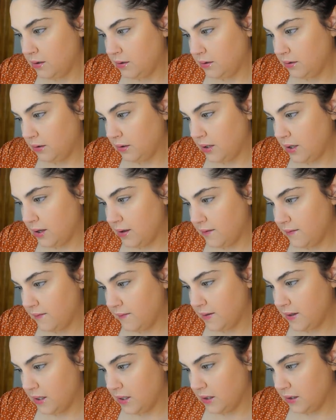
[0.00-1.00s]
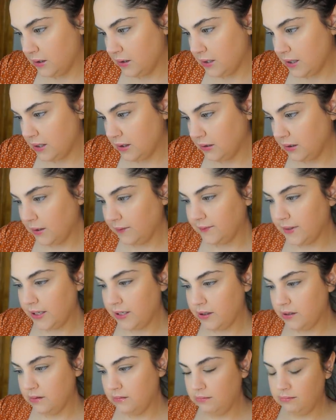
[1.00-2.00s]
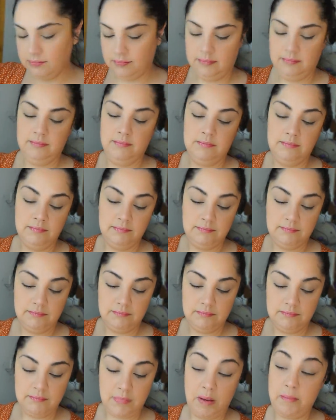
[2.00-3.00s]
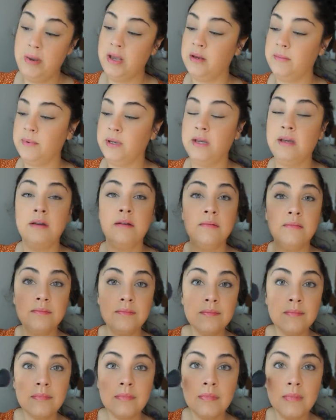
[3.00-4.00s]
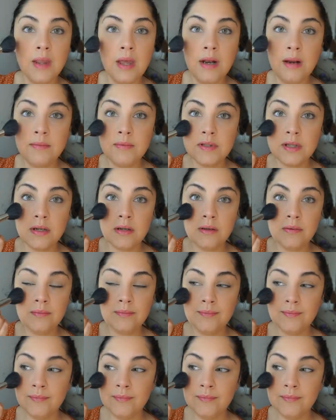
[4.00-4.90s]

Love, L Love Letter by Makeup Geek. And I'm just going to